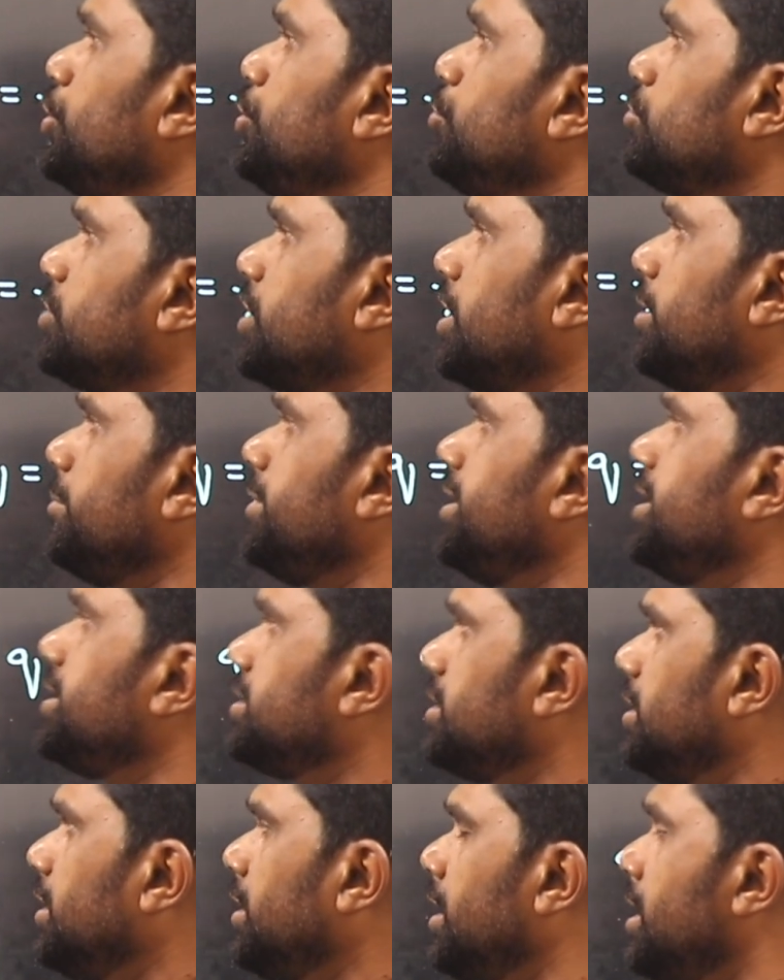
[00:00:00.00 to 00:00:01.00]
Newton
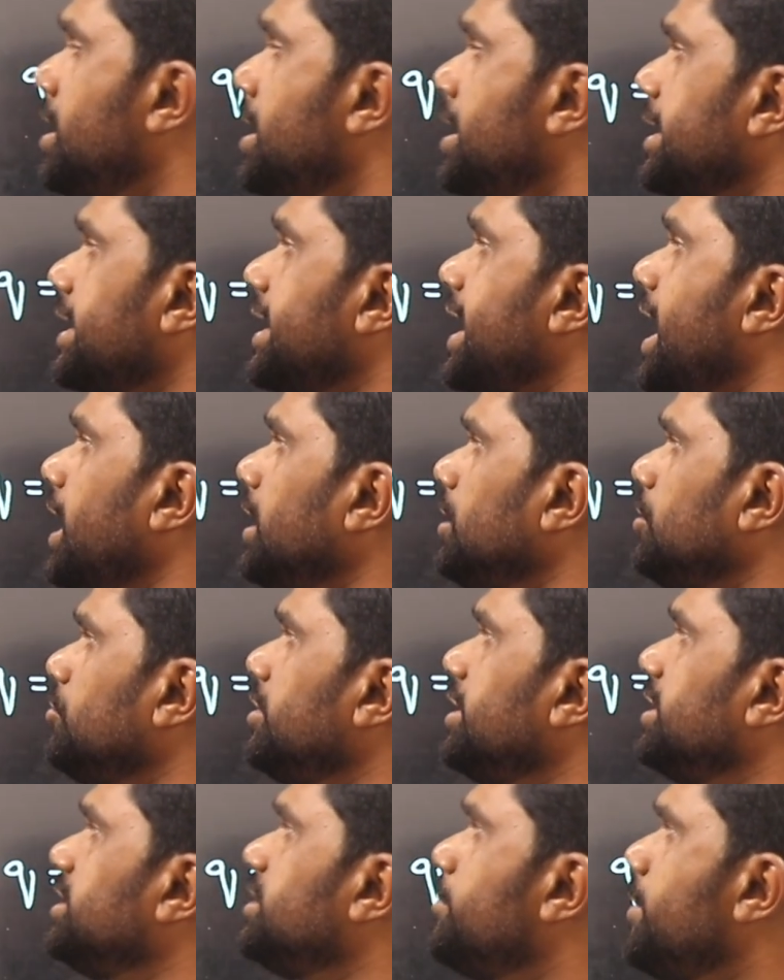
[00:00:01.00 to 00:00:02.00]
meter.
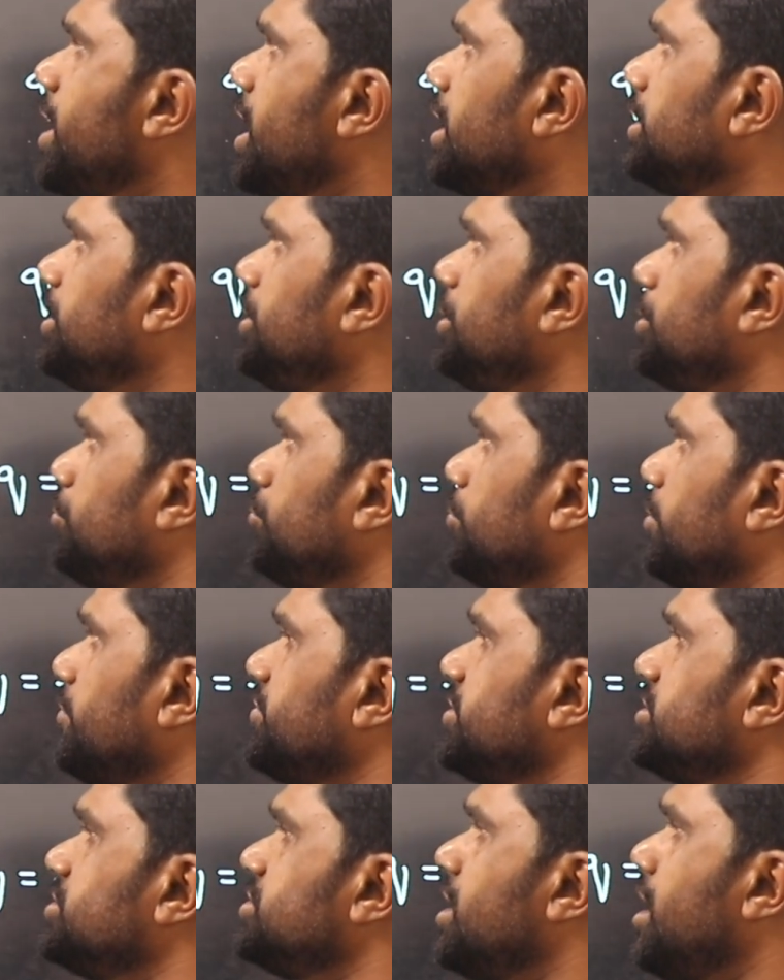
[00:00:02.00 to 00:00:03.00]
Calculate the magnitude of
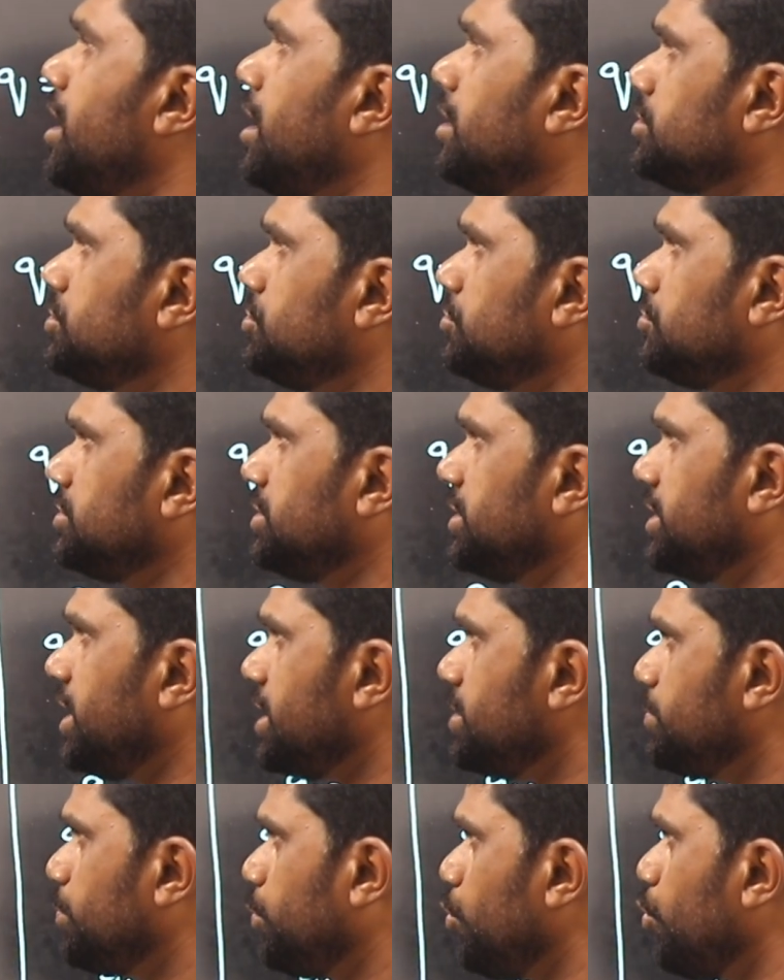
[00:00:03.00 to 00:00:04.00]
the charge on the
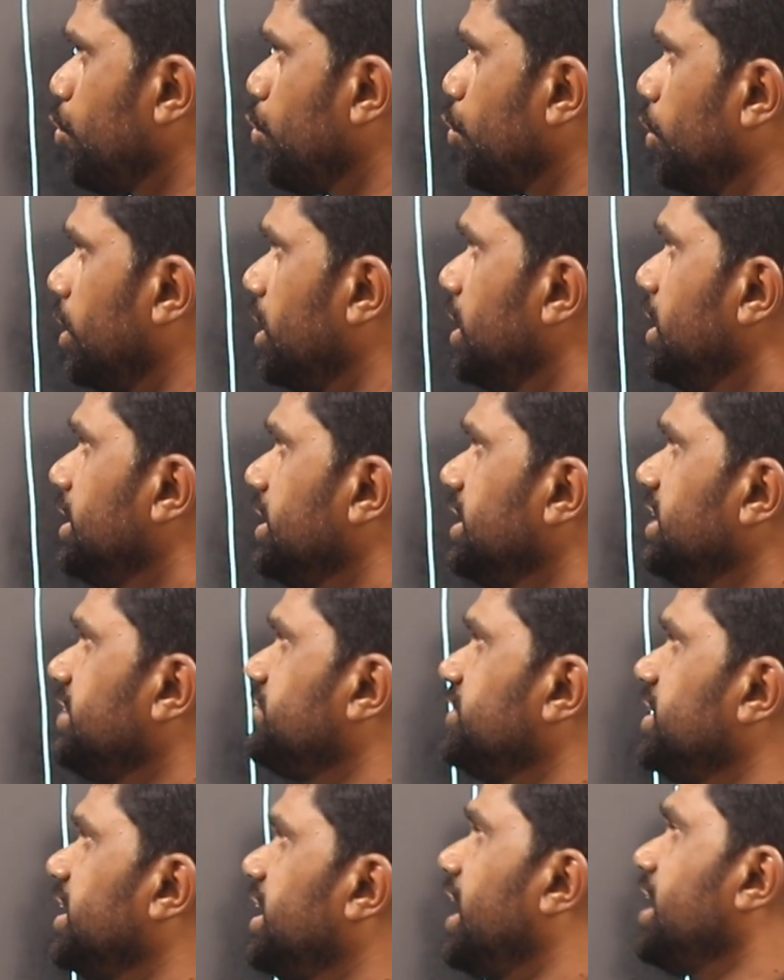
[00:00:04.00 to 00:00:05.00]
dipole
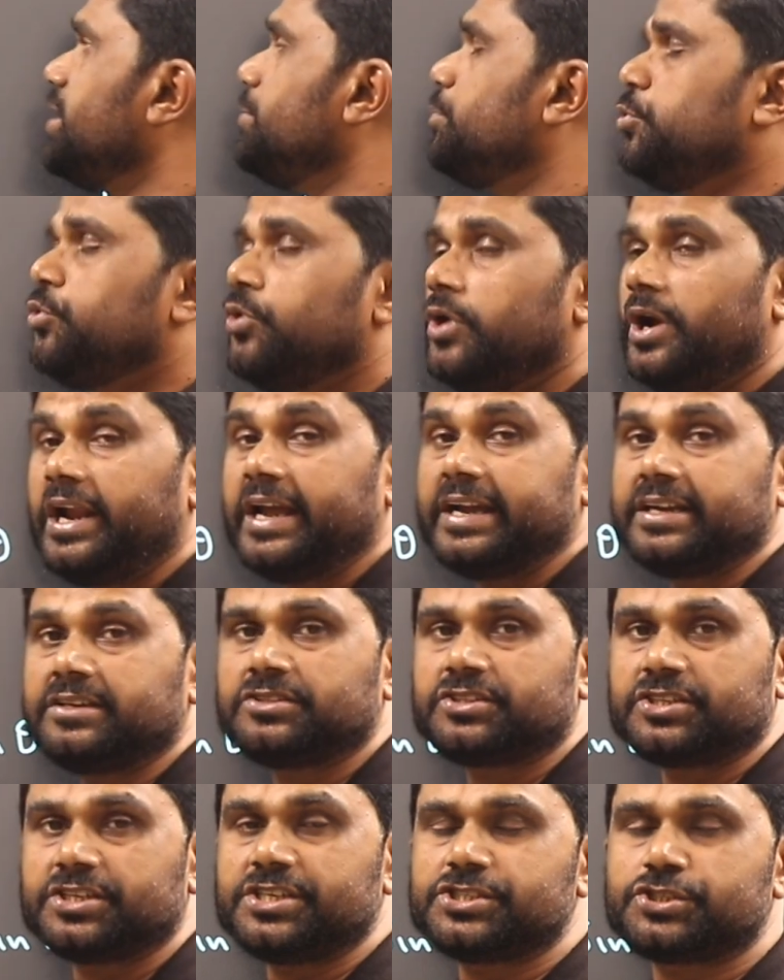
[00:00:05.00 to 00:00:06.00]
if the dipole
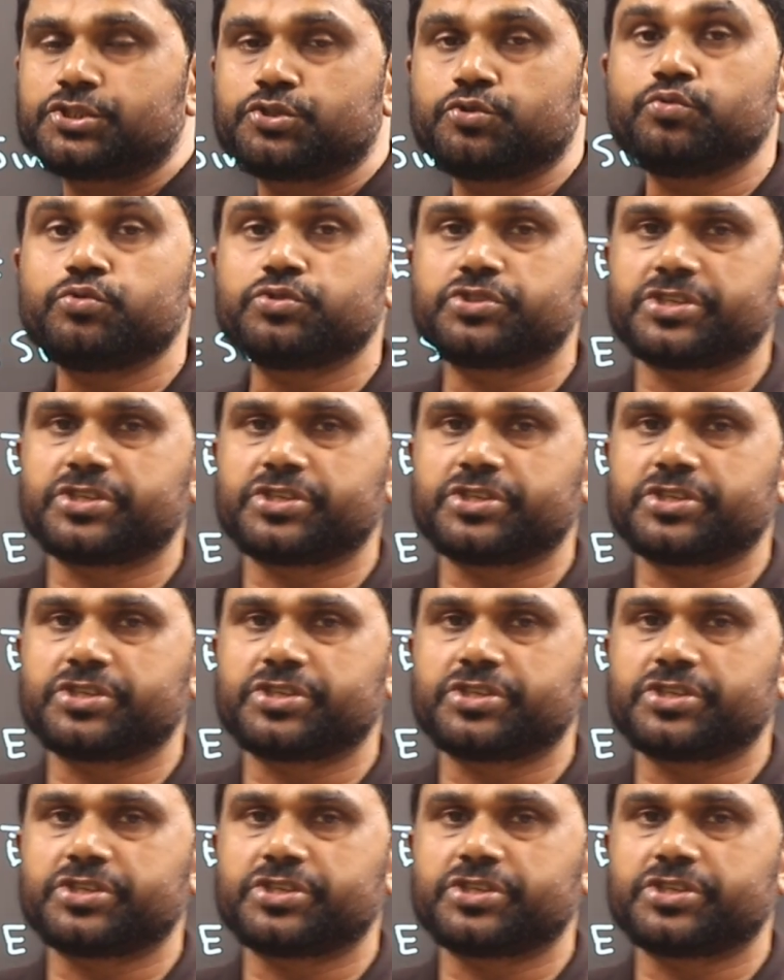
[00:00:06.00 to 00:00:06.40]
length is 2